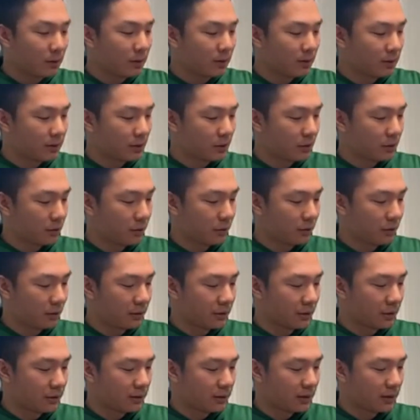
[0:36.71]
So you can
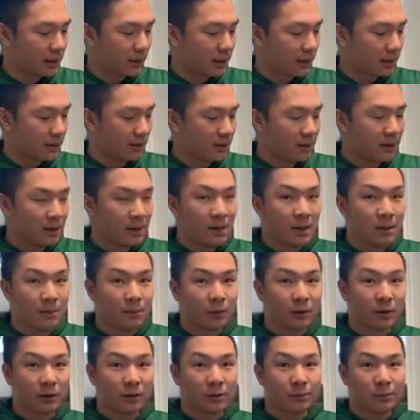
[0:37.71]
just put
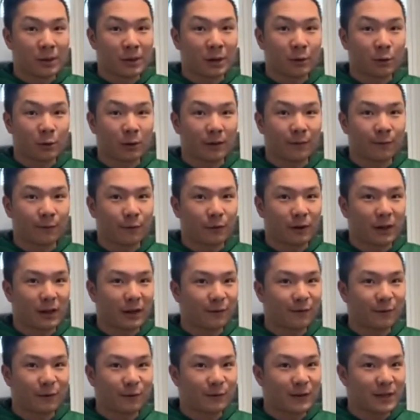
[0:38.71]
it in the microwave for like
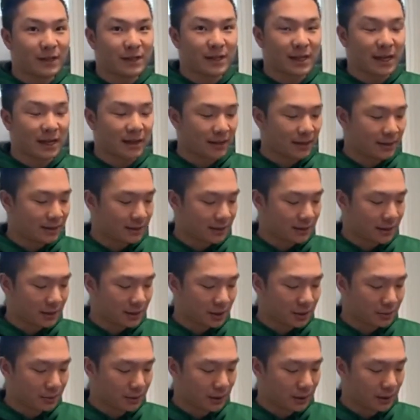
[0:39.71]
50 seconds and that
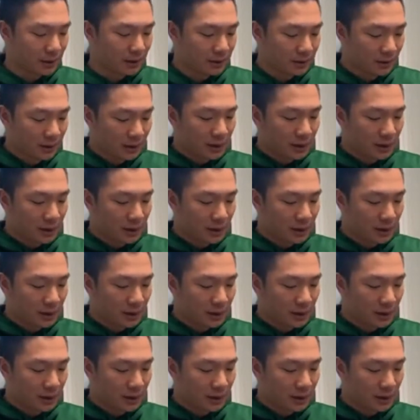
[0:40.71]
should be good.